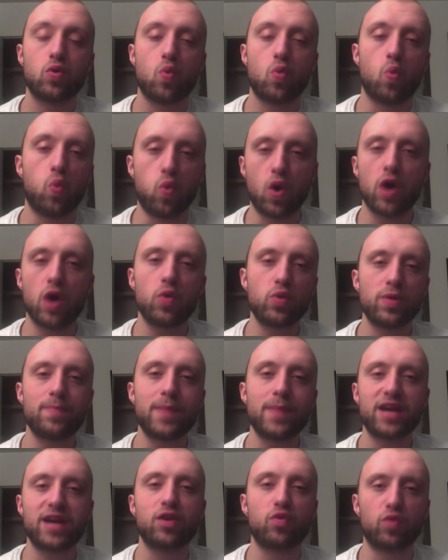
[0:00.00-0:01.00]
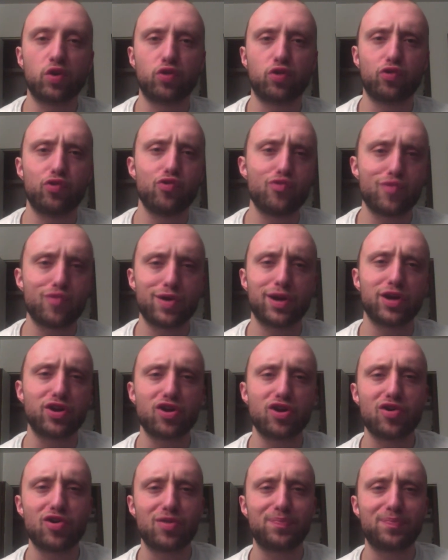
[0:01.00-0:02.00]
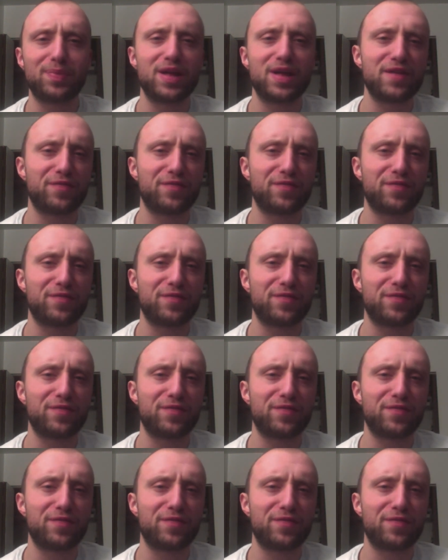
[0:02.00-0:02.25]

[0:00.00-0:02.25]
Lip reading: what would make a recruit want to go and play